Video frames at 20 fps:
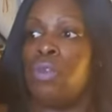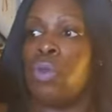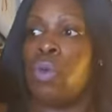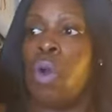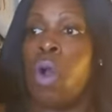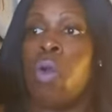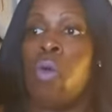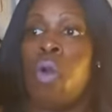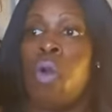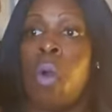of
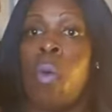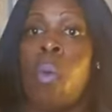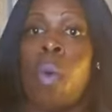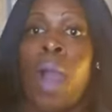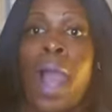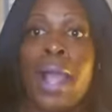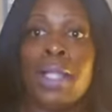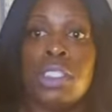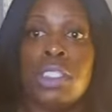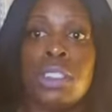you all who are
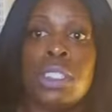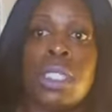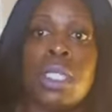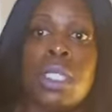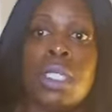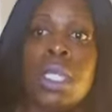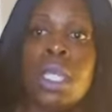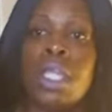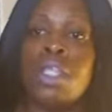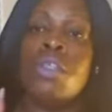
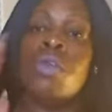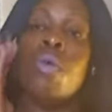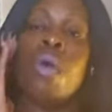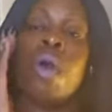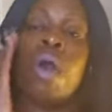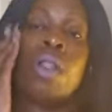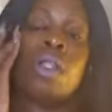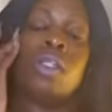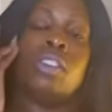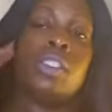watching and you
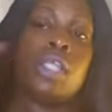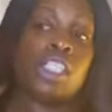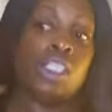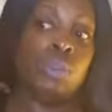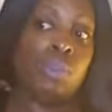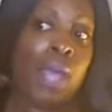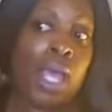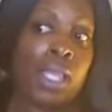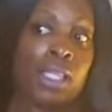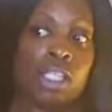all are
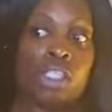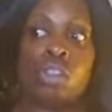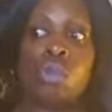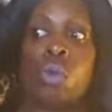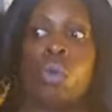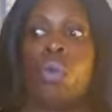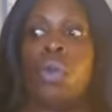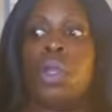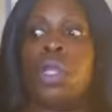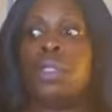touched by the
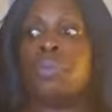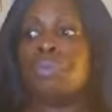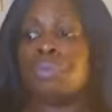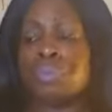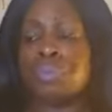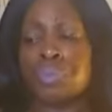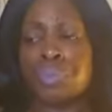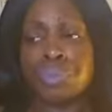story,